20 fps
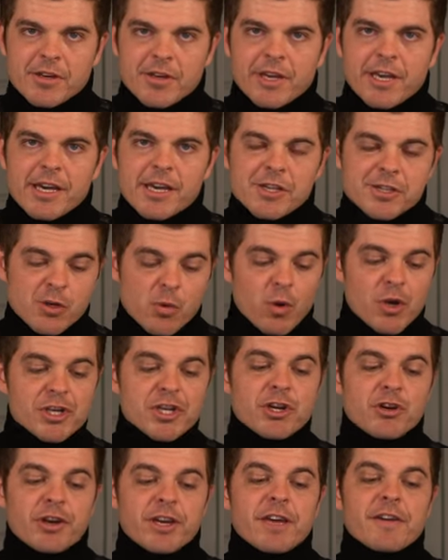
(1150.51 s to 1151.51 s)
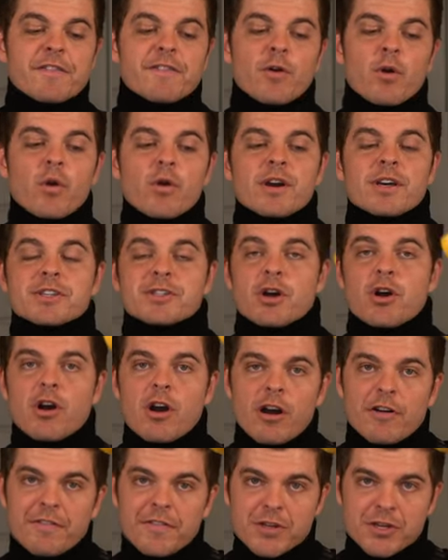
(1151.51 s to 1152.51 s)
Okay, so what you're looking for is
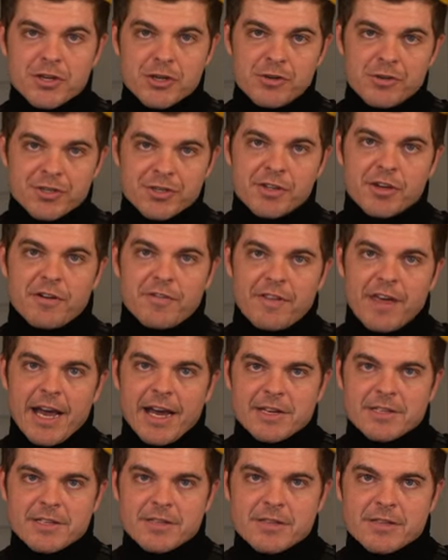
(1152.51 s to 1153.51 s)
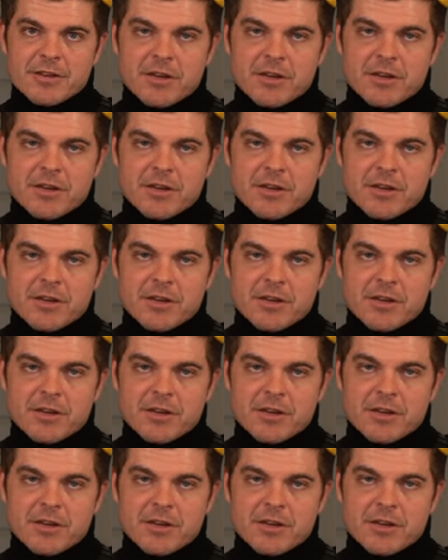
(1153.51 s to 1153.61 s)
half the juice of that.